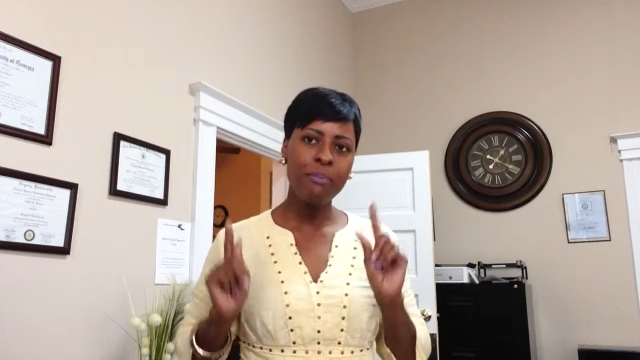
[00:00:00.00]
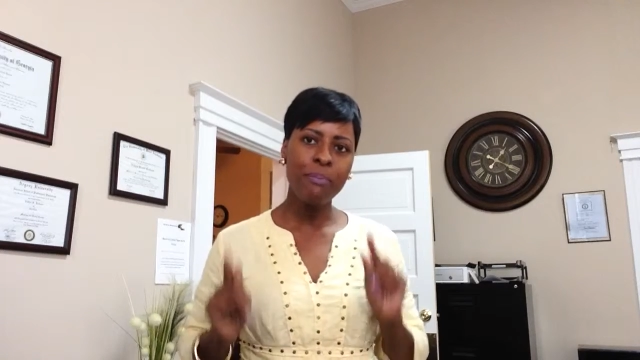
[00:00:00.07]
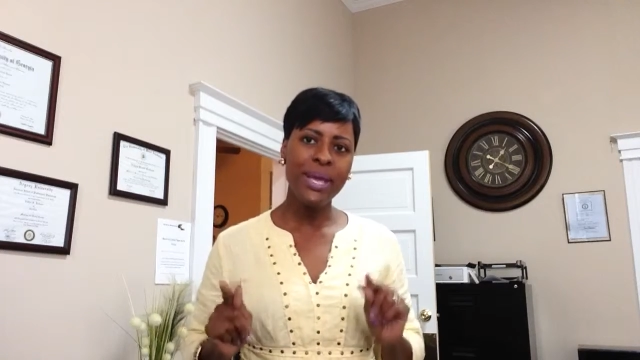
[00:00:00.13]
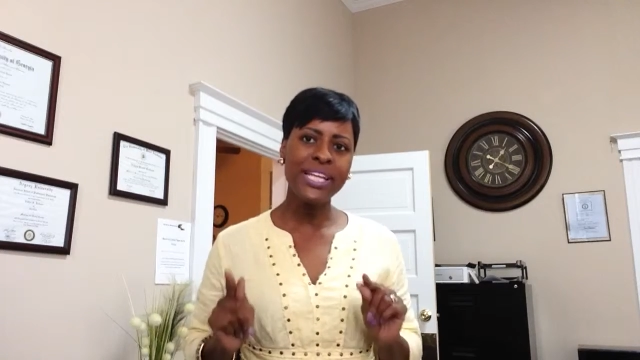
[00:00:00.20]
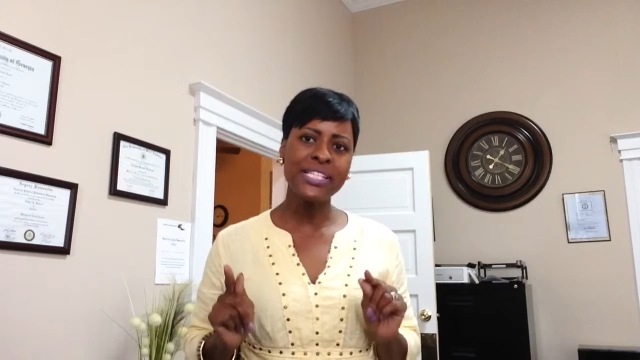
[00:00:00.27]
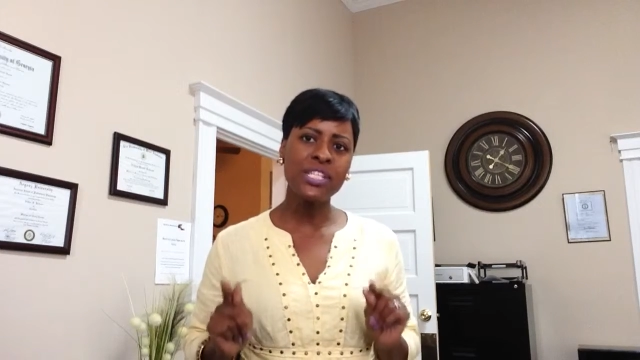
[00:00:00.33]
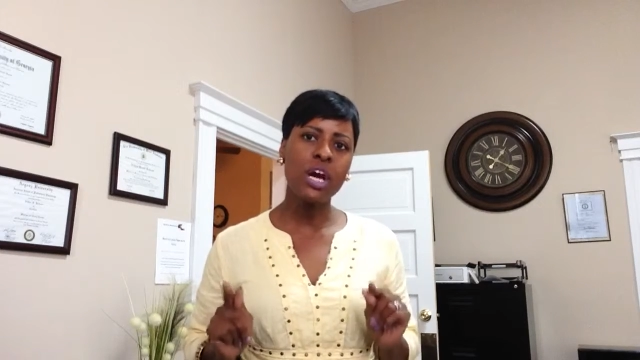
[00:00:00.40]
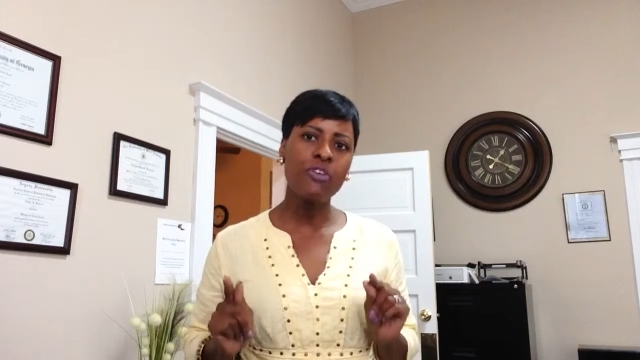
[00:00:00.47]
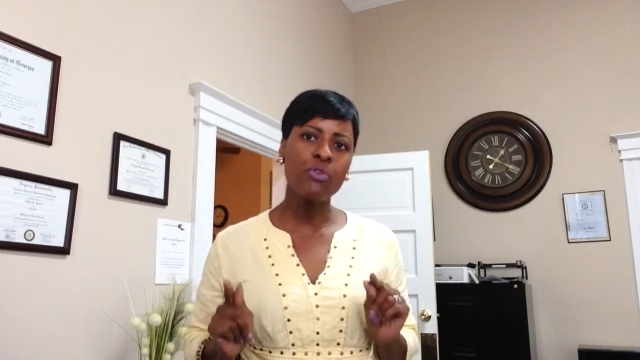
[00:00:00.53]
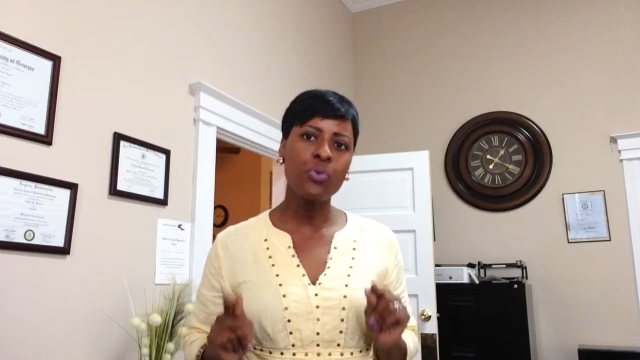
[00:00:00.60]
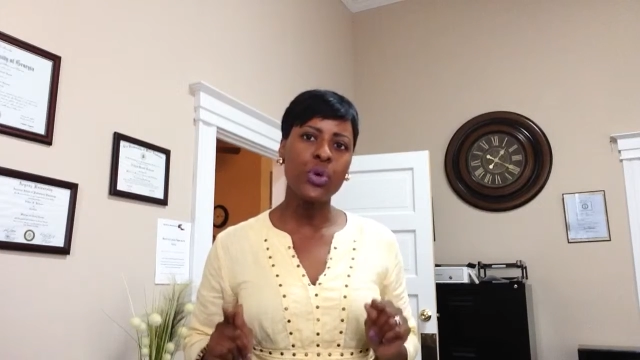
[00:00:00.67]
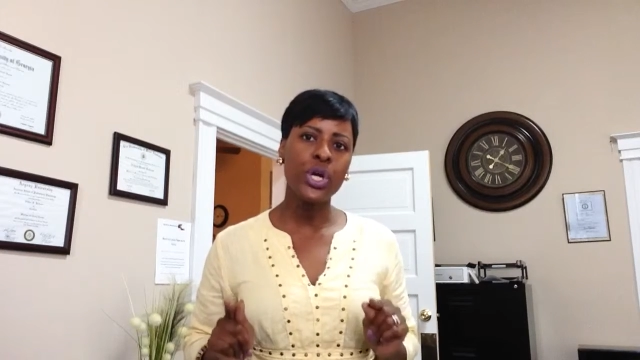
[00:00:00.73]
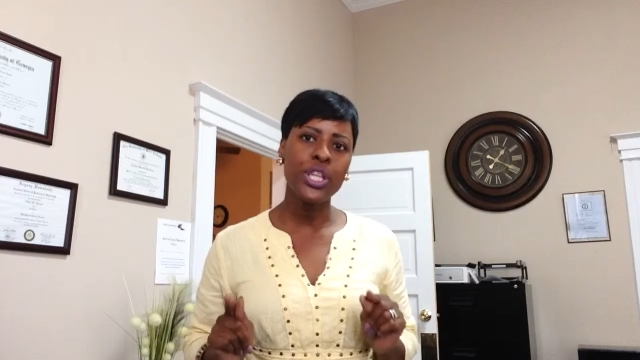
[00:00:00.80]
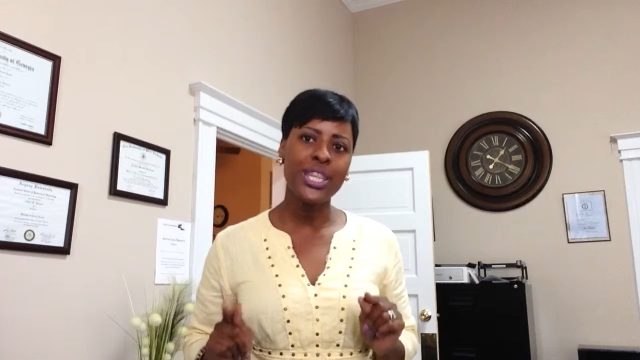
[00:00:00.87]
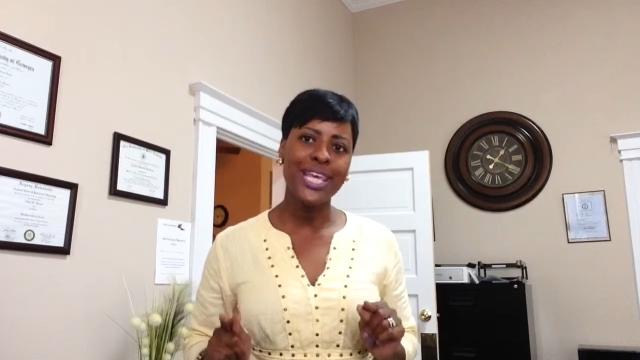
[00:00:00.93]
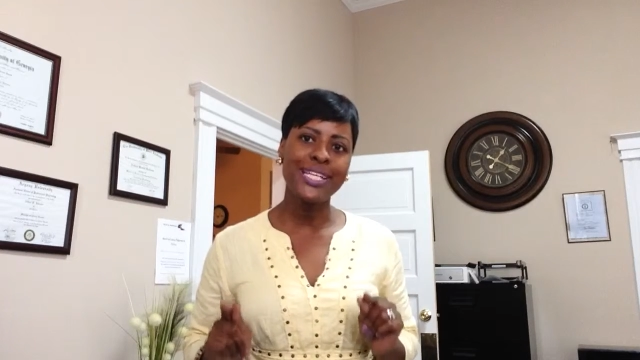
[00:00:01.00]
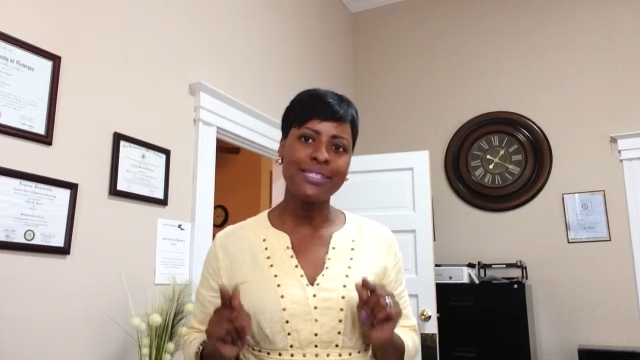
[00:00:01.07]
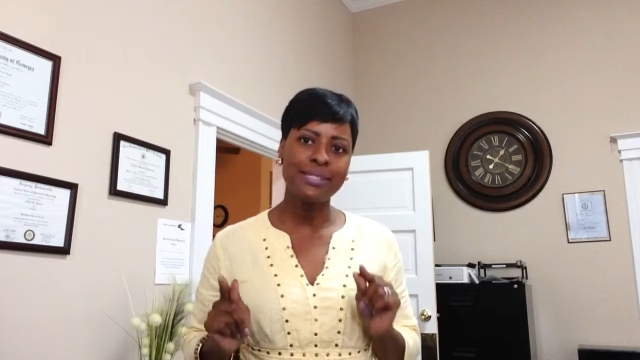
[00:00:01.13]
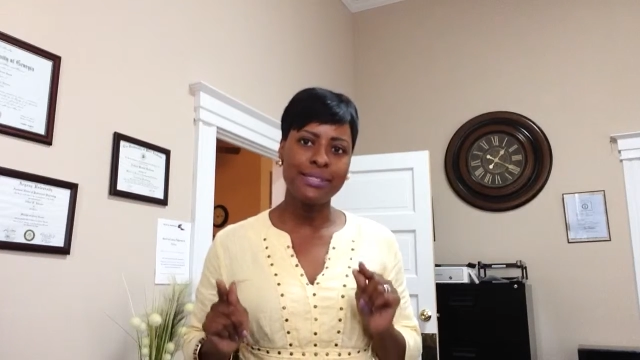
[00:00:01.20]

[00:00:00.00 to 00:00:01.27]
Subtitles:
based off what they